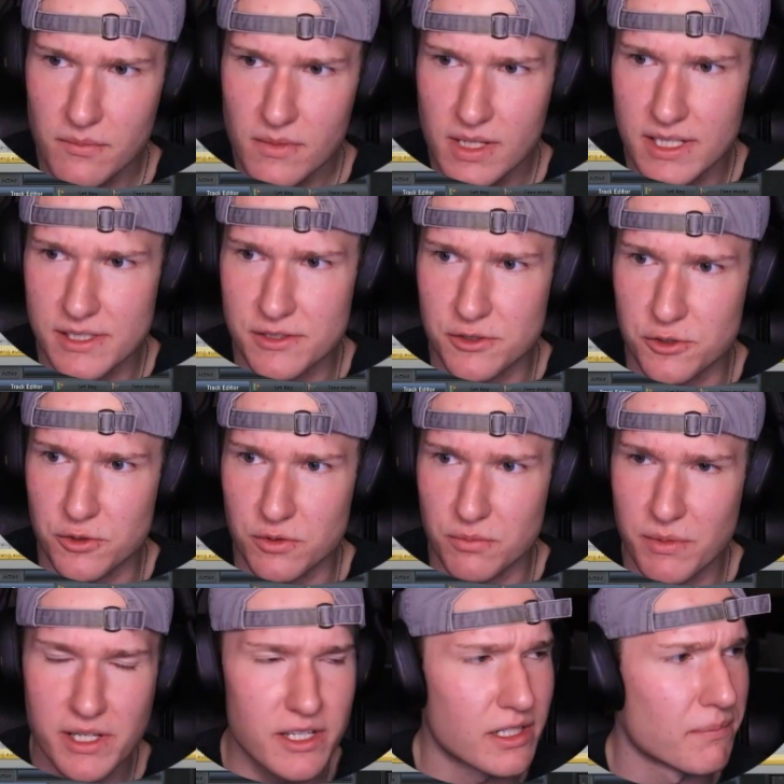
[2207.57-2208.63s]
is to
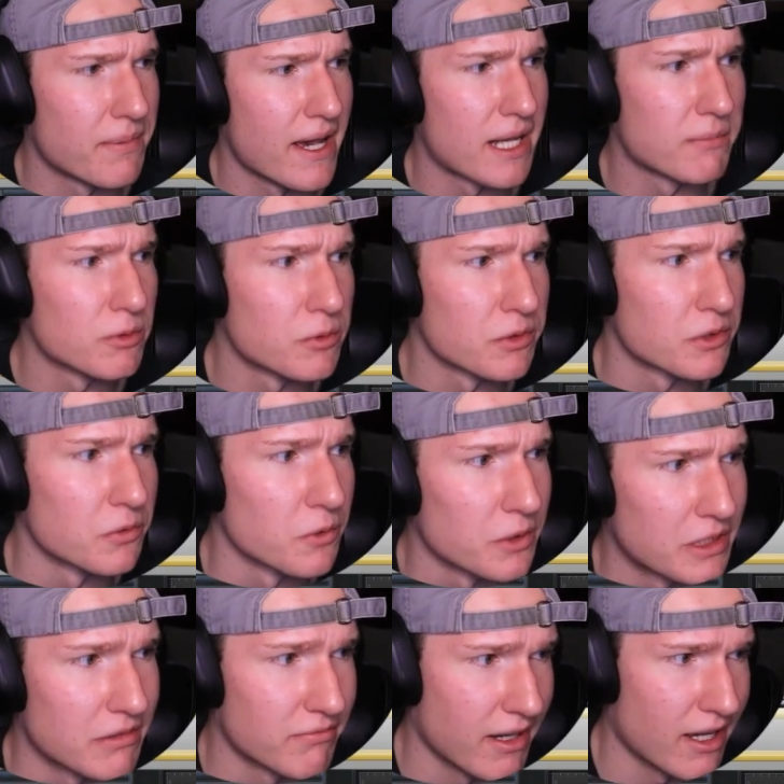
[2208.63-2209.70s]
make it compatible with the
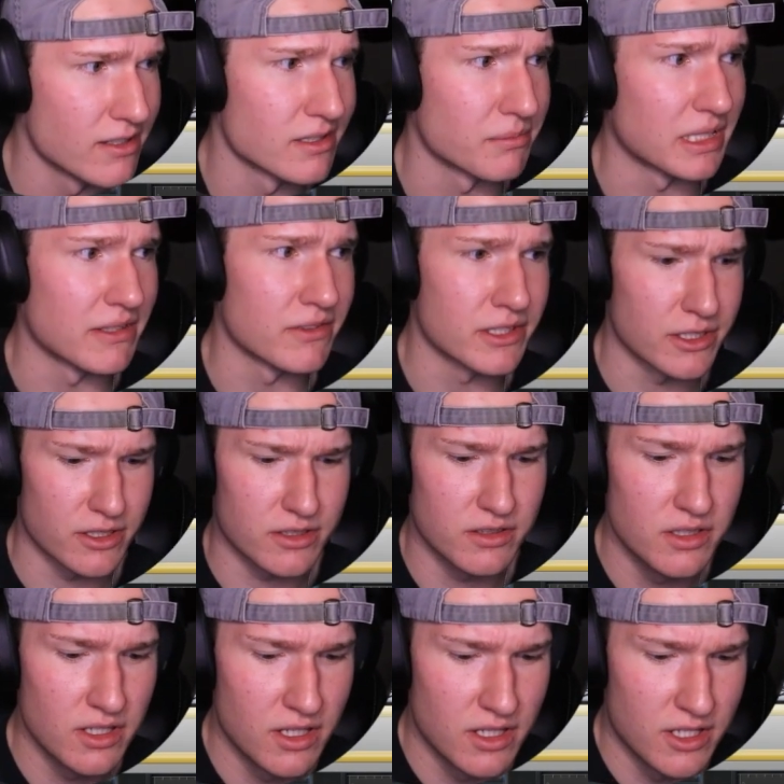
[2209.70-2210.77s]
working files I'm giving y'all.
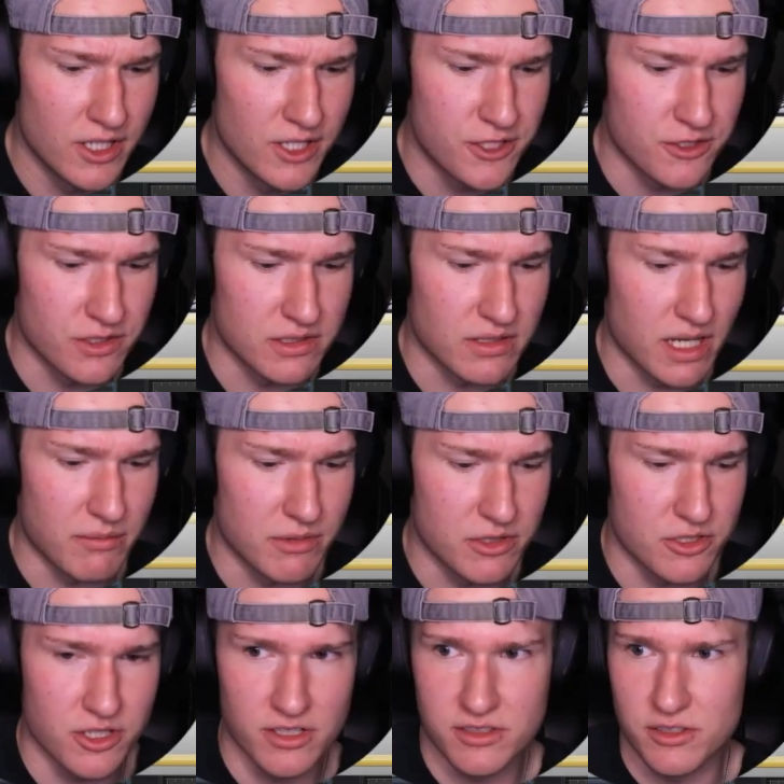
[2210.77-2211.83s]
Just name this
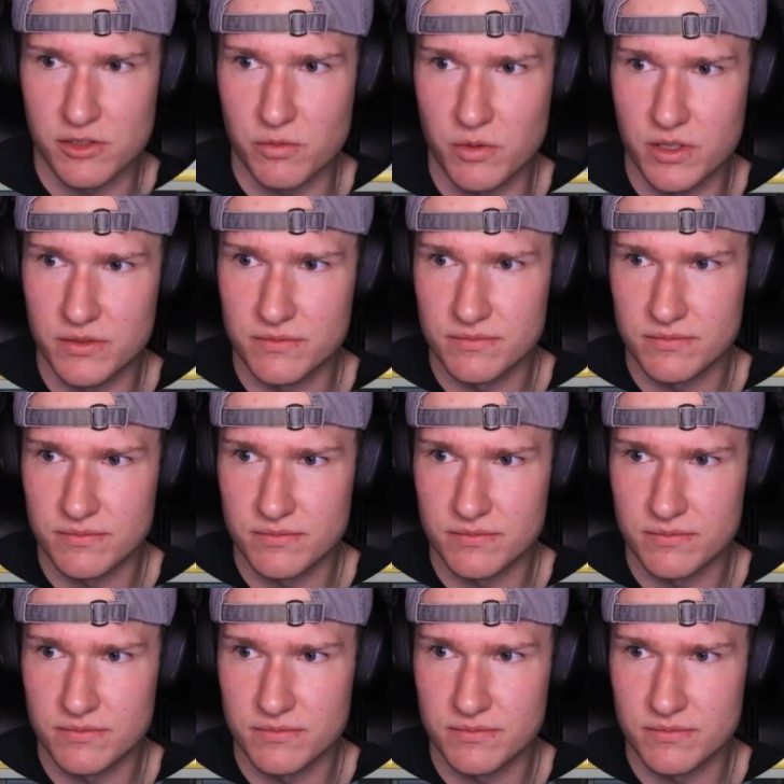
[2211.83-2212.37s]
Justice 1.